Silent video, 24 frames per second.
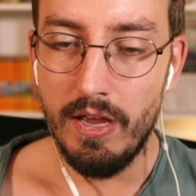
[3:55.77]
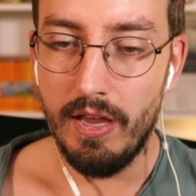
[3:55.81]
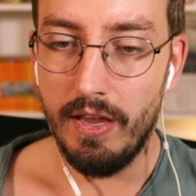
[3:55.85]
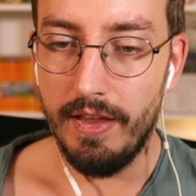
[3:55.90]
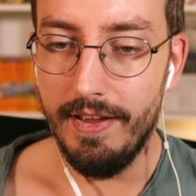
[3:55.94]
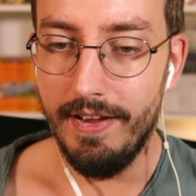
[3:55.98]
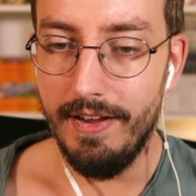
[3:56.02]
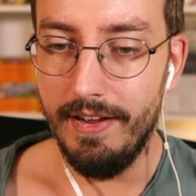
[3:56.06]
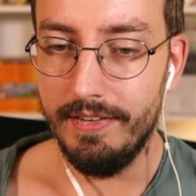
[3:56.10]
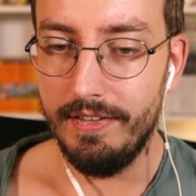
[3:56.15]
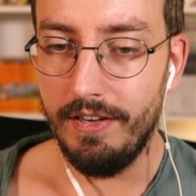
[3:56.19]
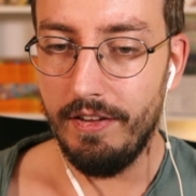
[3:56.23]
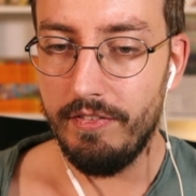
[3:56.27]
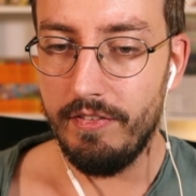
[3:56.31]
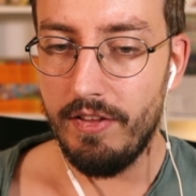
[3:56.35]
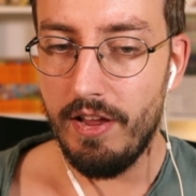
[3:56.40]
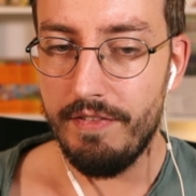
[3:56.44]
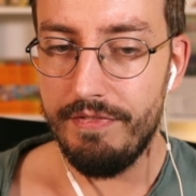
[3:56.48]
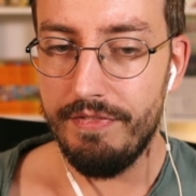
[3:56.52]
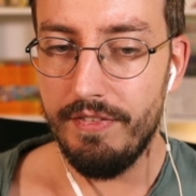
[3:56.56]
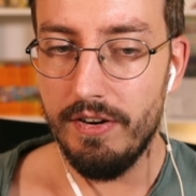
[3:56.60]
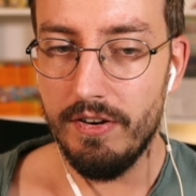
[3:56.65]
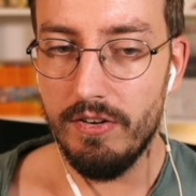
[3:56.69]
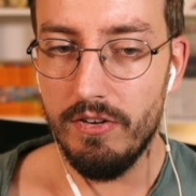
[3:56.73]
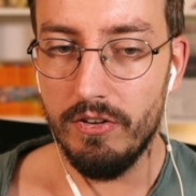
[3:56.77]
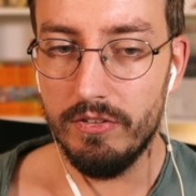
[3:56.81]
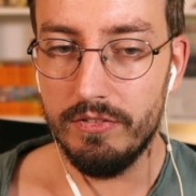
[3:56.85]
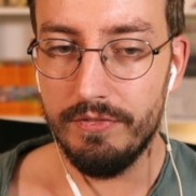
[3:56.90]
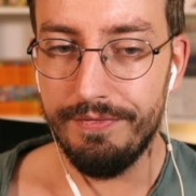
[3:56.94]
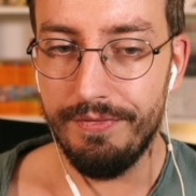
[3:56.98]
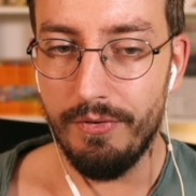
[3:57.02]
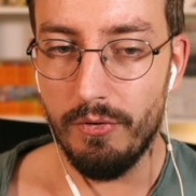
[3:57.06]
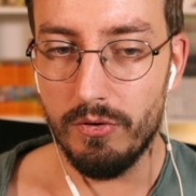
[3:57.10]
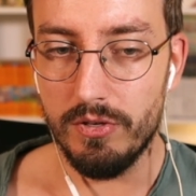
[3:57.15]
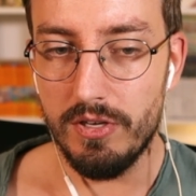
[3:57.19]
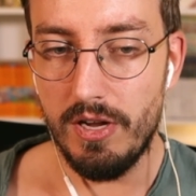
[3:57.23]
Yeah, that's definitely not the
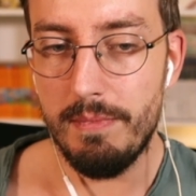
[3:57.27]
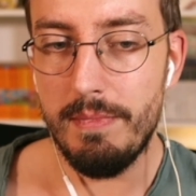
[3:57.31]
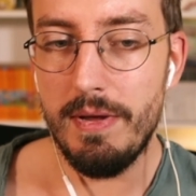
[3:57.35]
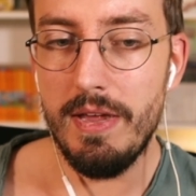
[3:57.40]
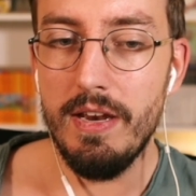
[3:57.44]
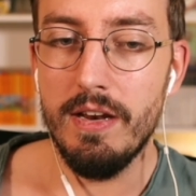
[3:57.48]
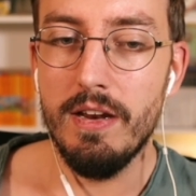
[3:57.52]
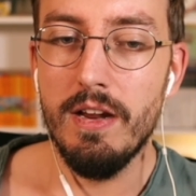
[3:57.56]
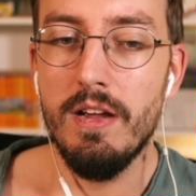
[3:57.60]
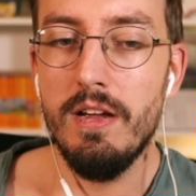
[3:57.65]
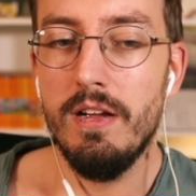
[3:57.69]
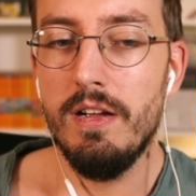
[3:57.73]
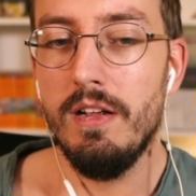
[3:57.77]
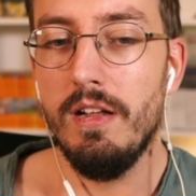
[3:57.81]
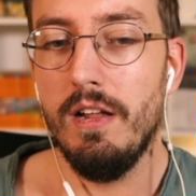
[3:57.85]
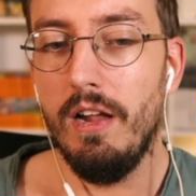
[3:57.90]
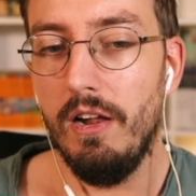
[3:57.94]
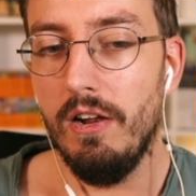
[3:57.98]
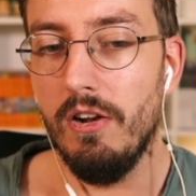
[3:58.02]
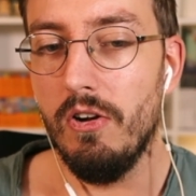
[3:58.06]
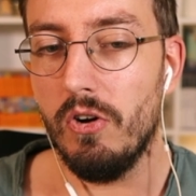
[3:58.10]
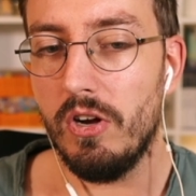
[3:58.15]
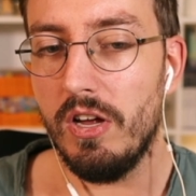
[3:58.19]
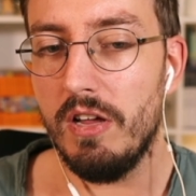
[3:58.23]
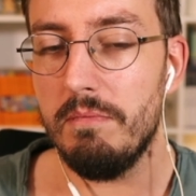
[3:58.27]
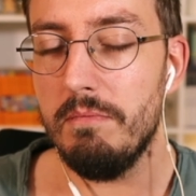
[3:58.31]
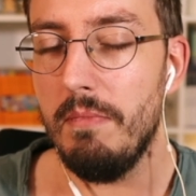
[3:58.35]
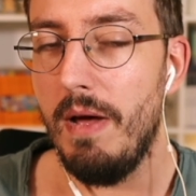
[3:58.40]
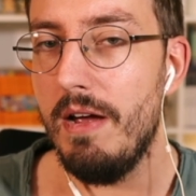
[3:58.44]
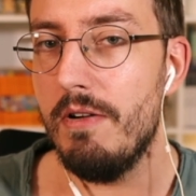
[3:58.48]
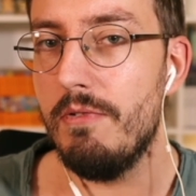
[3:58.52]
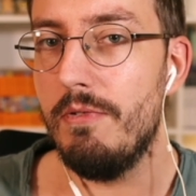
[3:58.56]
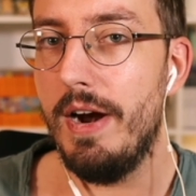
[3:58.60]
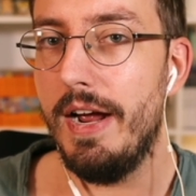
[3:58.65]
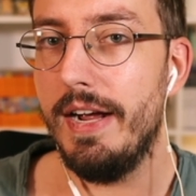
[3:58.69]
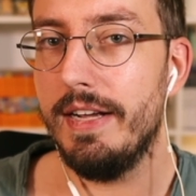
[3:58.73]
focus. I mean, oh, look at
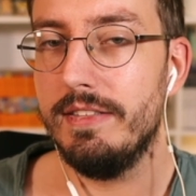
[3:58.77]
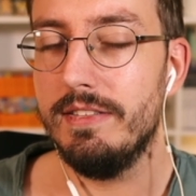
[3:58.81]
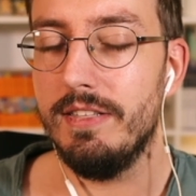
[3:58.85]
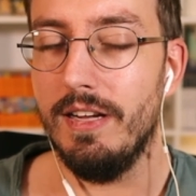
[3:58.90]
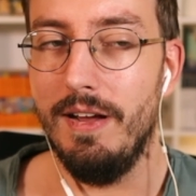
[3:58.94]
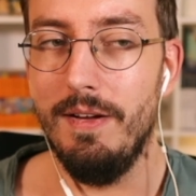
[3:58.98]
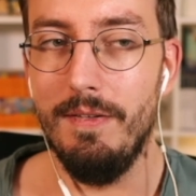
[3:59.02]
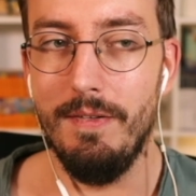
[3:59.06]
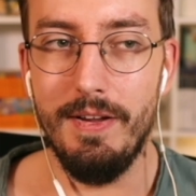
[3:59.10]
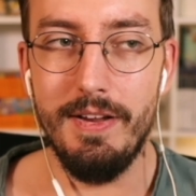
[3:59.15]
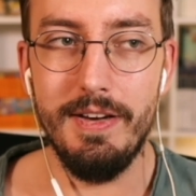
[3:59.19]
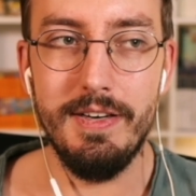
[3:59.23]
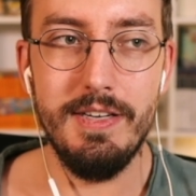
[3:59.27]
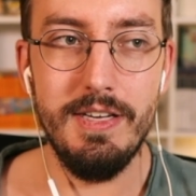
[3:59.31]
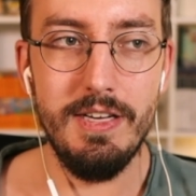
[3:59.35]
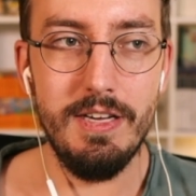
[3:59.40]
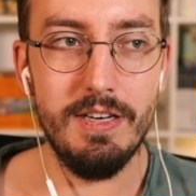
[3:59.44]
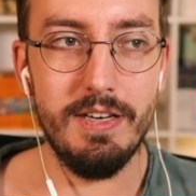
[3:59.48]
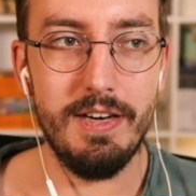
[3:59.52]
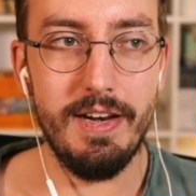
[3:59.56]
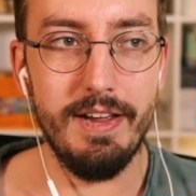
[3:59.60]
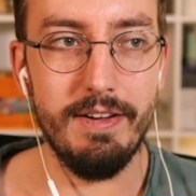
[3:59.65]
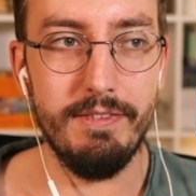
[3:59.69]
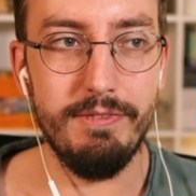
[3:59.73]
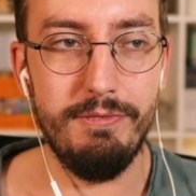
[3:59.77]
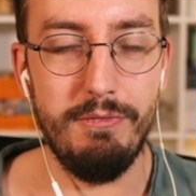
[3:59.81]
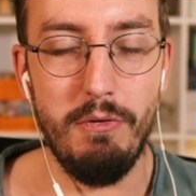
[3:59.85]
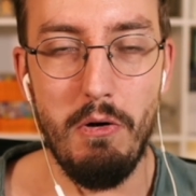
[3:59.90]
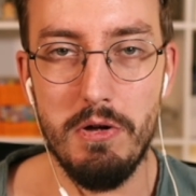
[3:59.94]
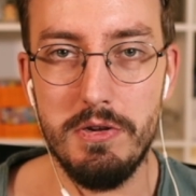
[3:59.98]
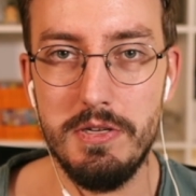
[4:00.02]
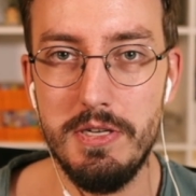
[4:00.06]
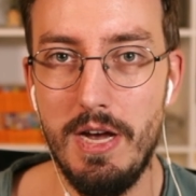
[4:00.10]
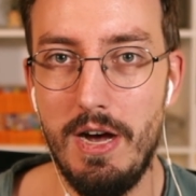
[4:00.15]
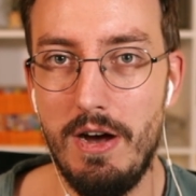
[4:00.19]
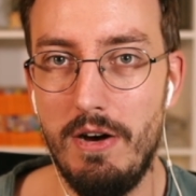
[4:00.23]
my rank time. I needed like
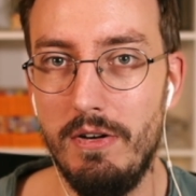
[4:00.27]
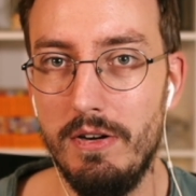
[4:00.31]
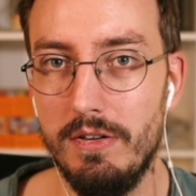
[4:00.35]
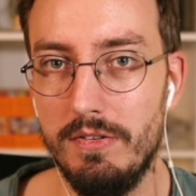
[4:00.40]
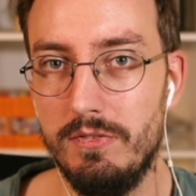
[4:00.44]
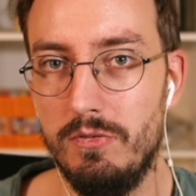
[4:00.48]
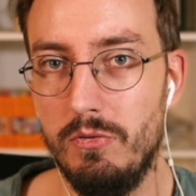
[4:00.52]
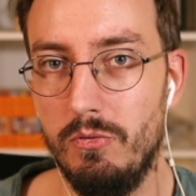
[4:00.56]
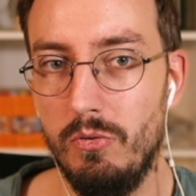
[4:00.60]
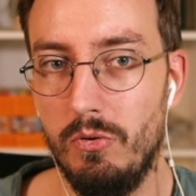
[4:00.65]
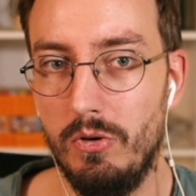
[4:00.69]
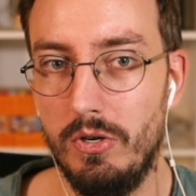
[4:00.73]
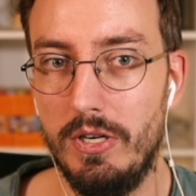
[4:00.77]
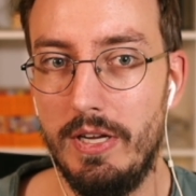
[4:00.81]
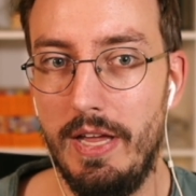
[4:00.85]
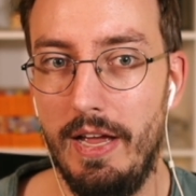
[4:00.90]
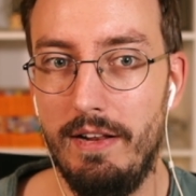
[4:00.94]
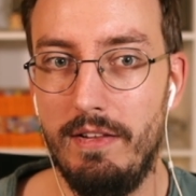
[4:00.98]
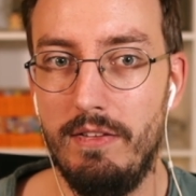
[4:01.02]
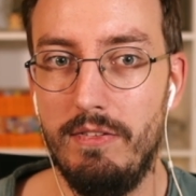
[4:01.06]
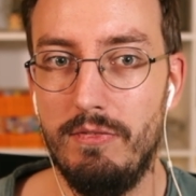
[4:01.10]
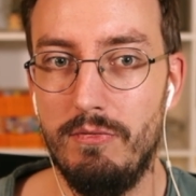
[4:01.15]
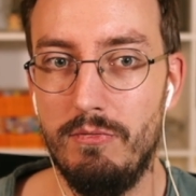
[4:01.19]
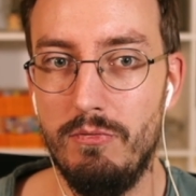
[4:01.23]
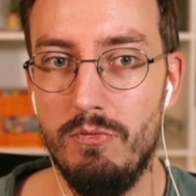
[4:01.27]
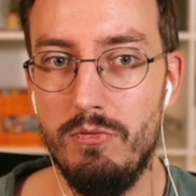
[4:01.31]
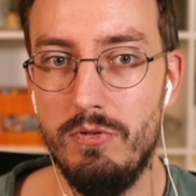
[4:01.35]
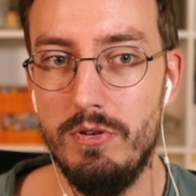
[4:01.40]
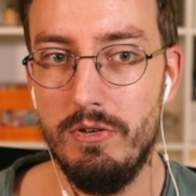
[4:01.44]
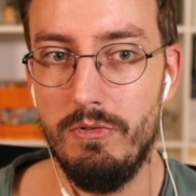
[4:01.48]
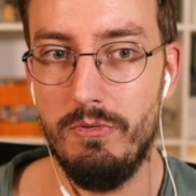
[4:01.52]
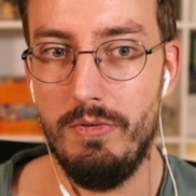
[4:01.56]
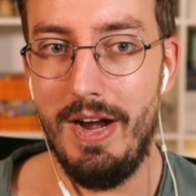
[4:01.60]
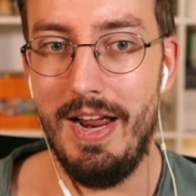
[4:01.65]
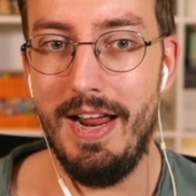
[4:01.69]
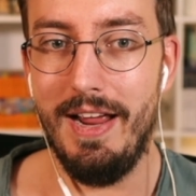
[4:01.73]
forty hours to get through
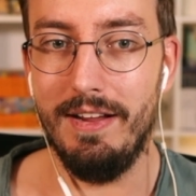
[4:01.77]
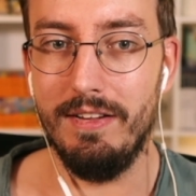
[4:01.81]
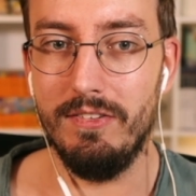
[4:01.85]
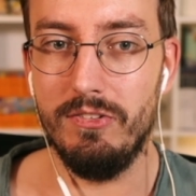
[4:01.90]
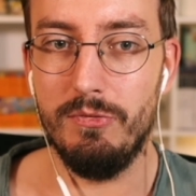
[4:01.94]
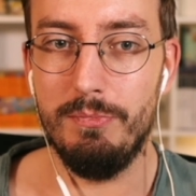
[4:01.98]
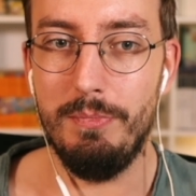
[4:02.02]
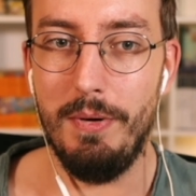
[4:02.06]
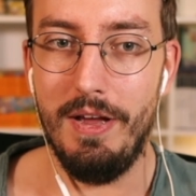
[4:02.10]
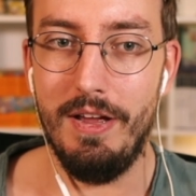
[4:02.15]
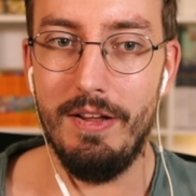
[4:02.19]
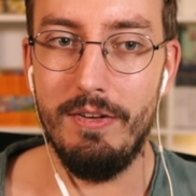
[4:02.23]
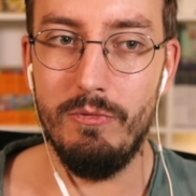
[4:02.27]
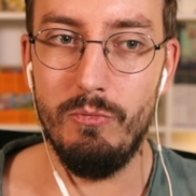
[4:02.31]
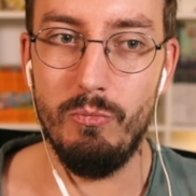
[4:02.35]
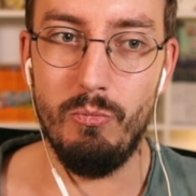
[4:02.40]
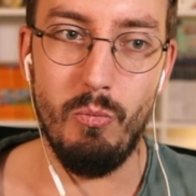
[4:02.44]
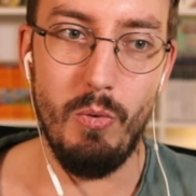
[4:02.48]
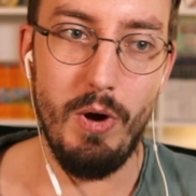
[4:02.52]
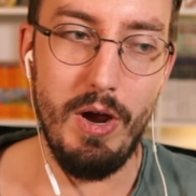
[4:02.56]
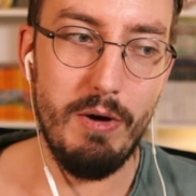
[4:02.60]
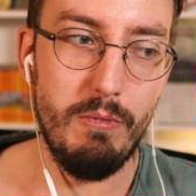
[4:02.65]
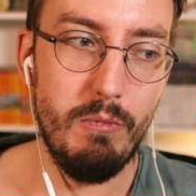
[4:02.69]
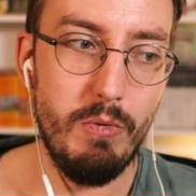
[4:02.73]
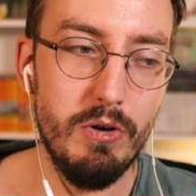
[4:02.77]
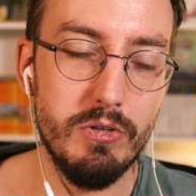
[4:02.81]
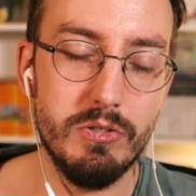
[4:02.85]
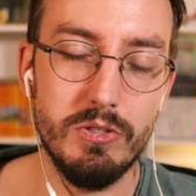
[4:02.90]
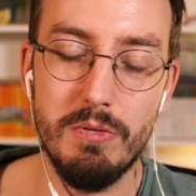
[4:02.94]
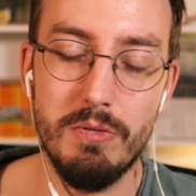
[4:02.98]
the ranks, but where was the